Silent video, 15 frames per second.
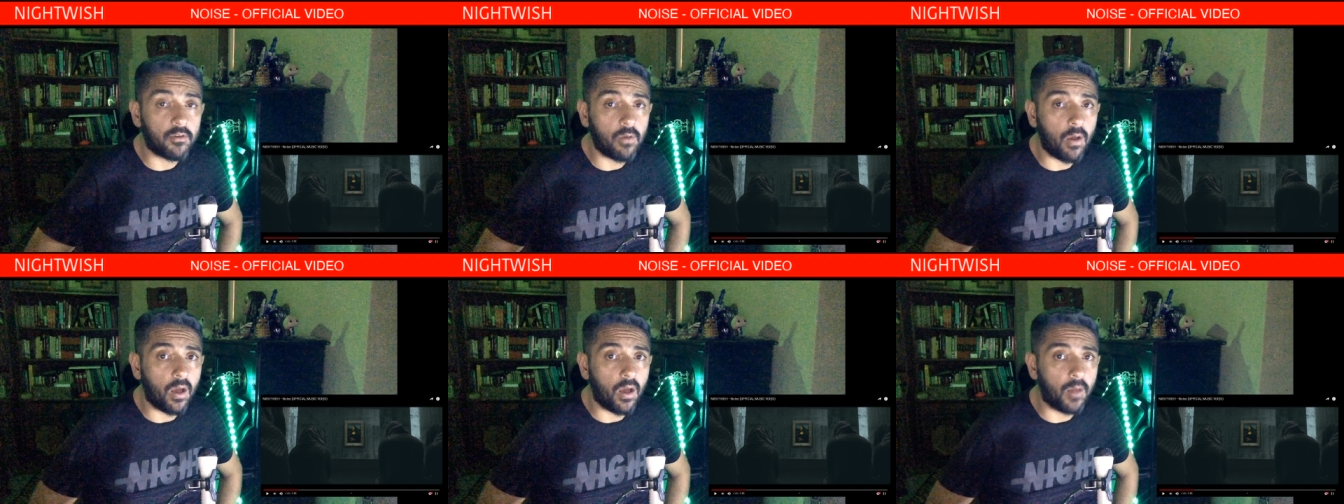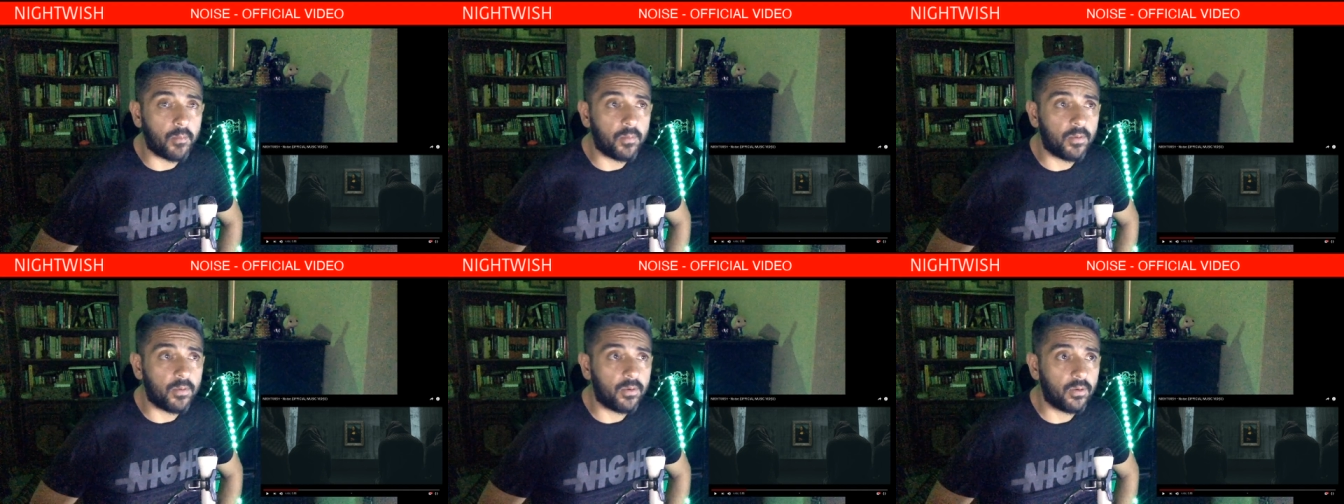
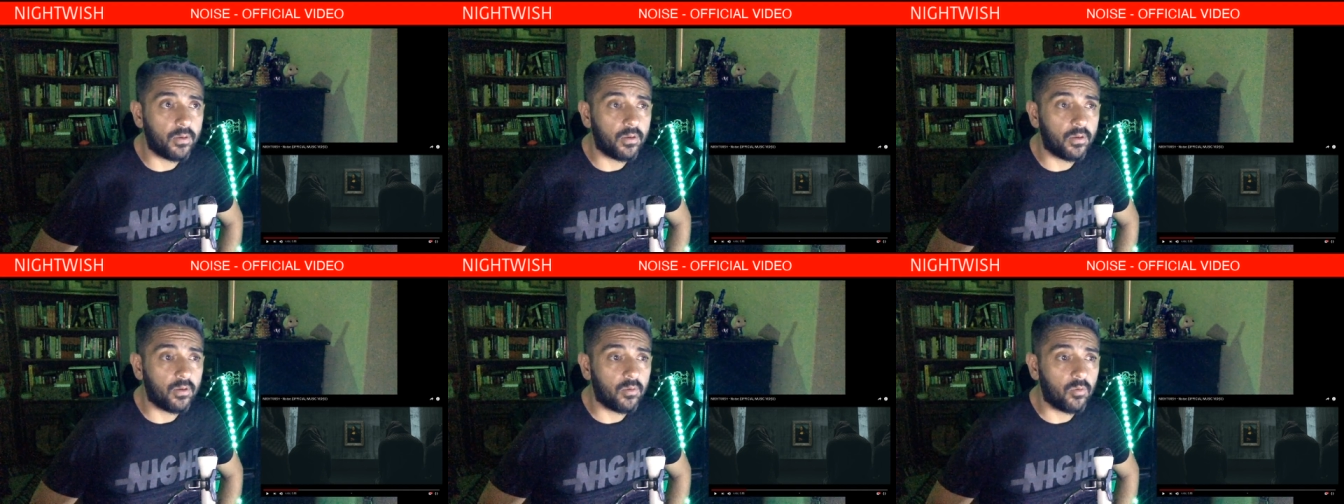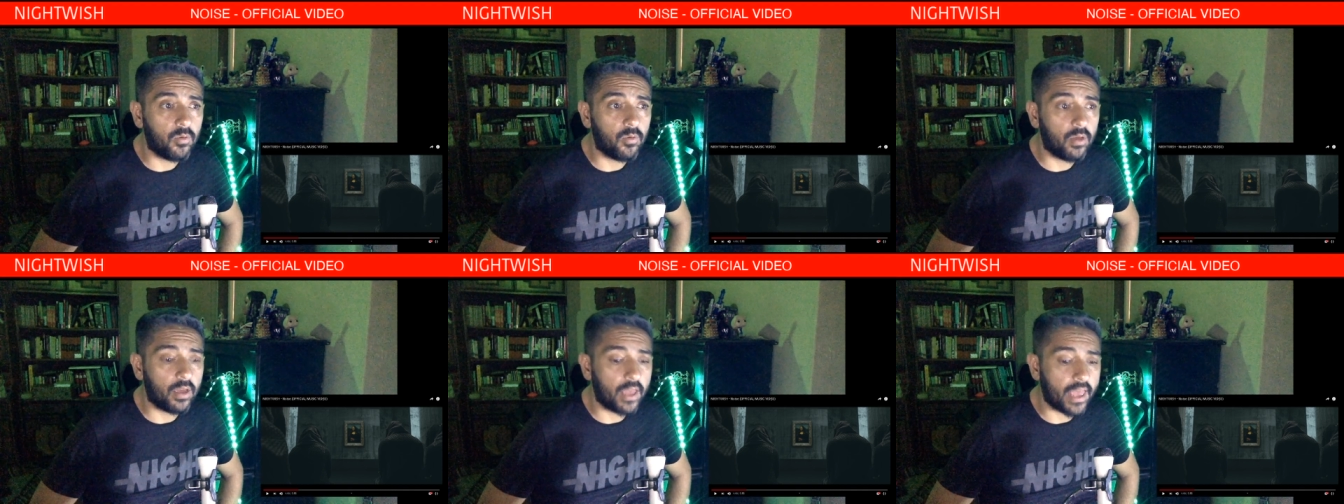up
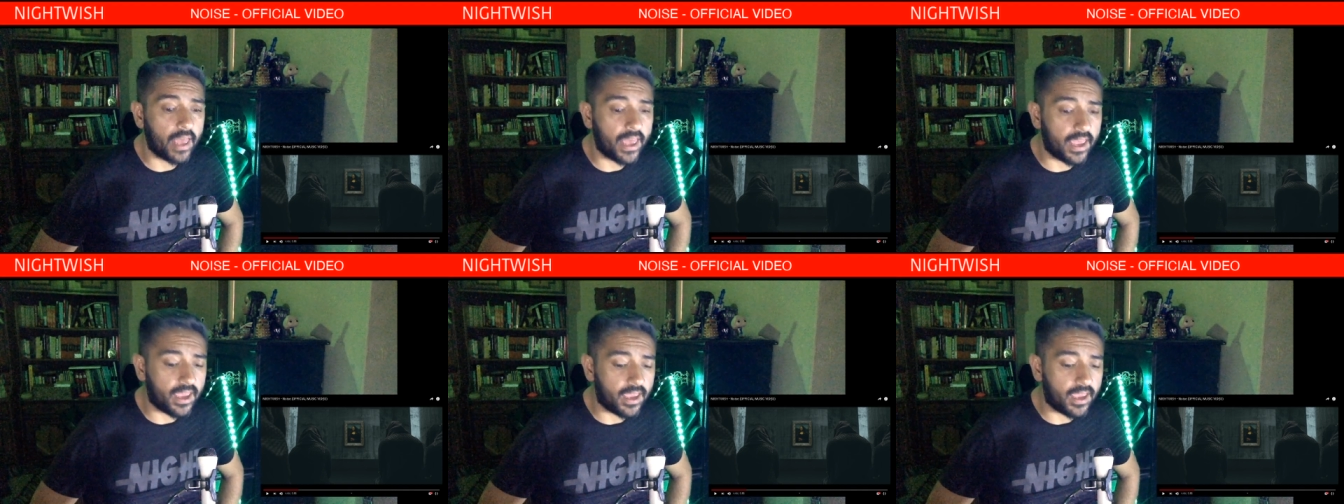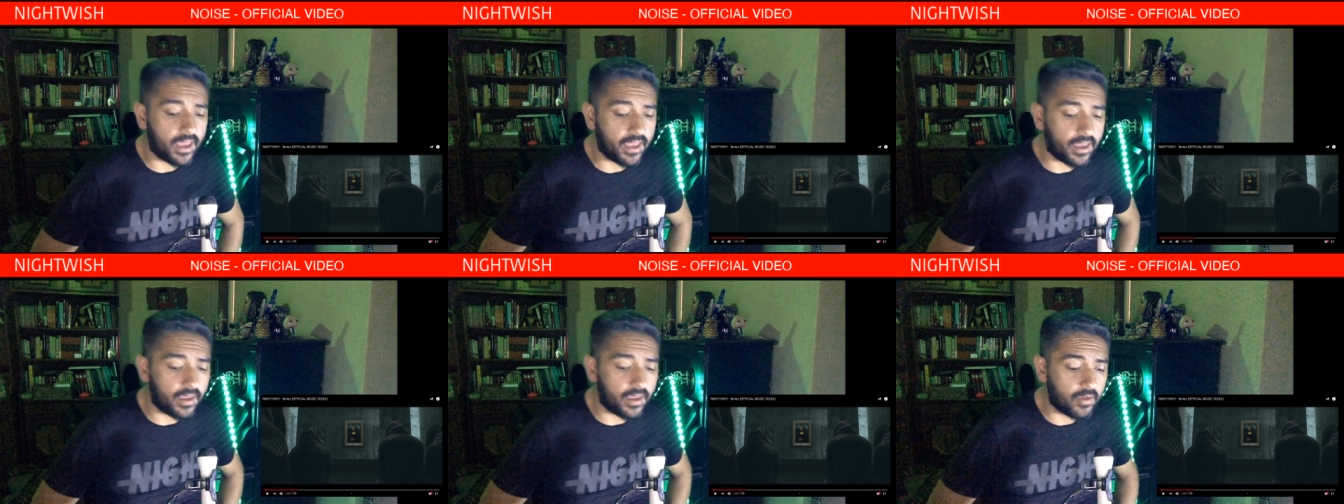uh,
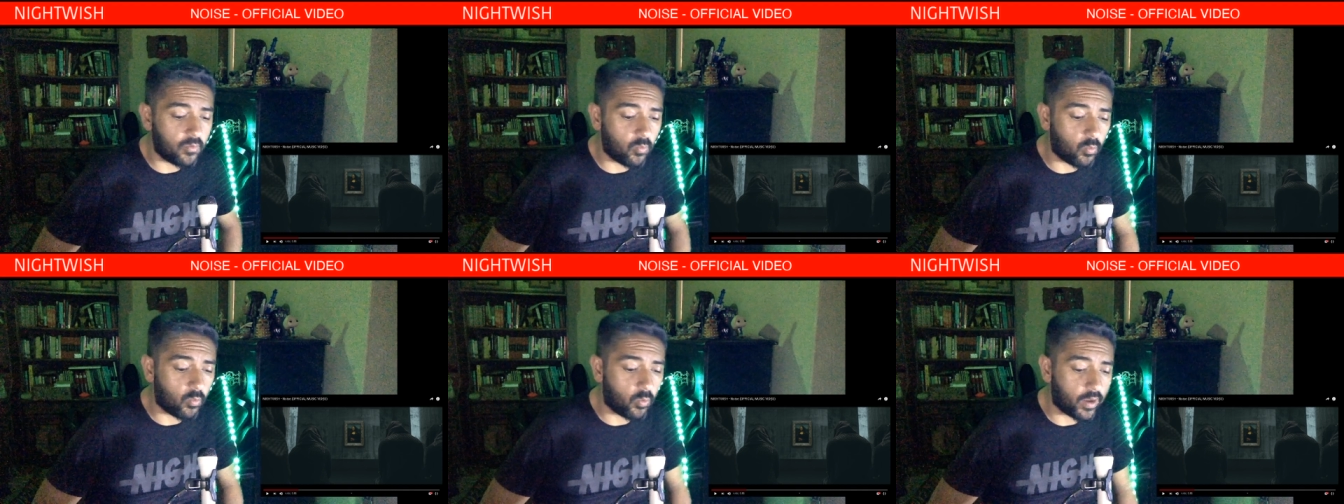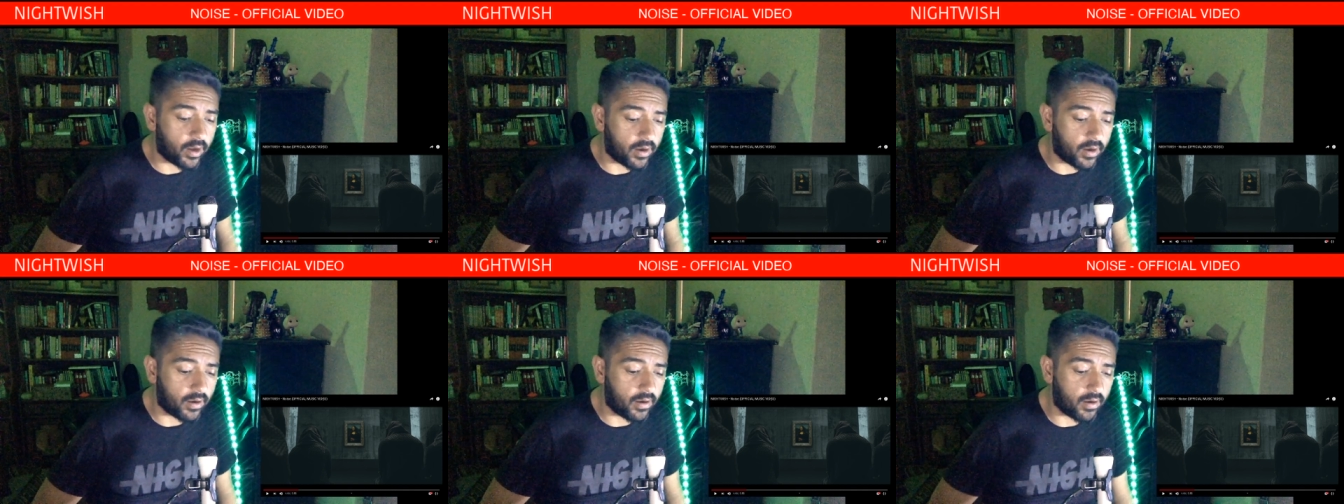
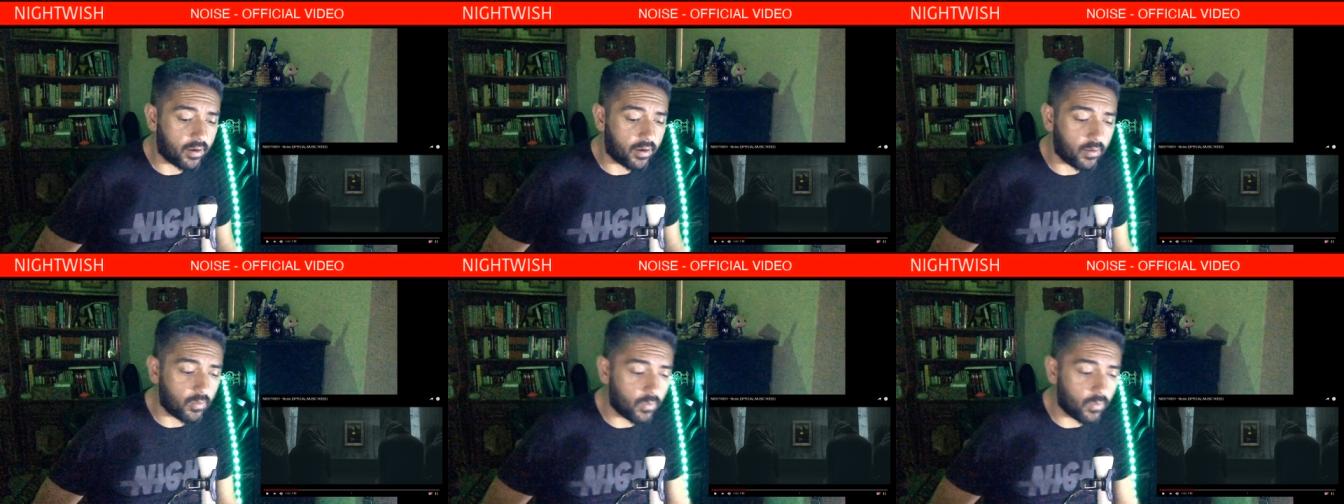where